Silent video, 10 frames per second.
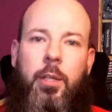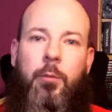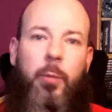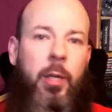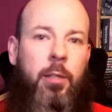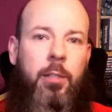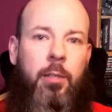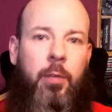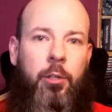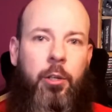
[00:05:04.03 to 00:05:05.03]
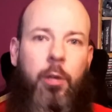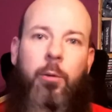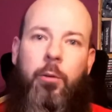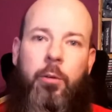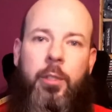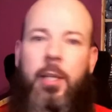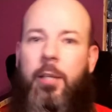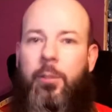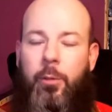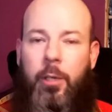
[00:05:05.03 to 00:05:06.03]
of it being a TV show or a TED
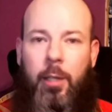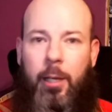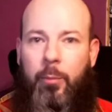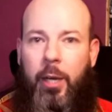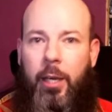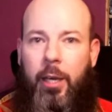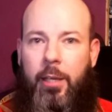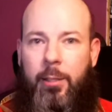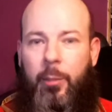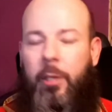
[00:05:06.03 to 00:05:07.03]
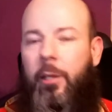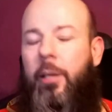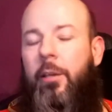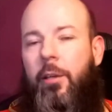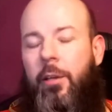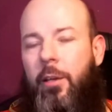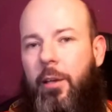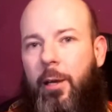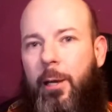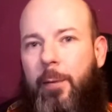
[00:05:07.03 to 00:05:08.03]
talk, like in my case typically,
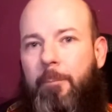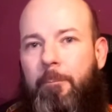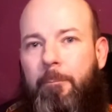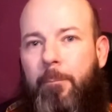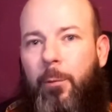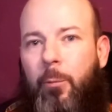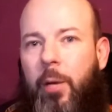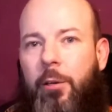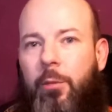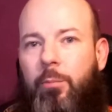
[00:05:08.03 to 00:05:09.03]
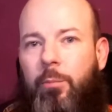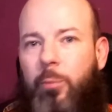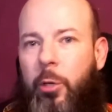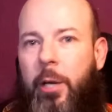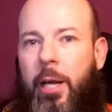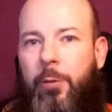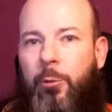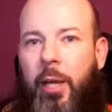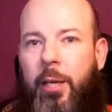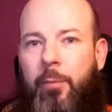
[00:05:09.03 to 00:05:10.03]
why not put an actual
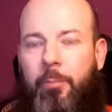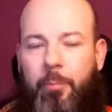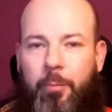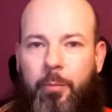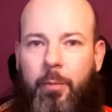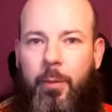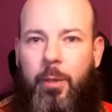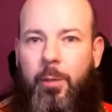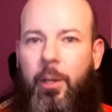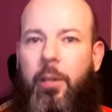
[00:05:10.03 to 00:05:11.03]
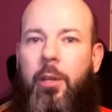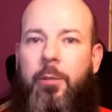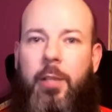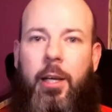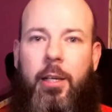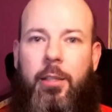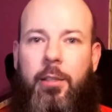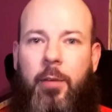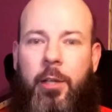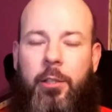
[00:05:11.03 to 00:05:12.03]
play on? So along those lines,
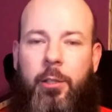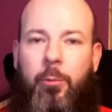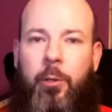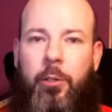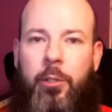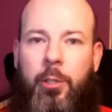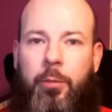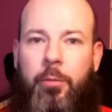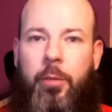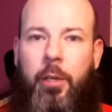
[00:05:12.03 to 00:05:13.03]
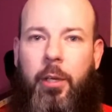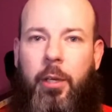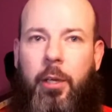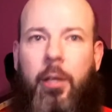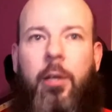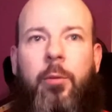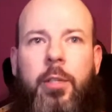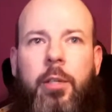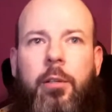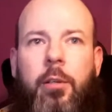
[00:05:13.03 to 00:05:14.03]
I've actually watched some of the what was it?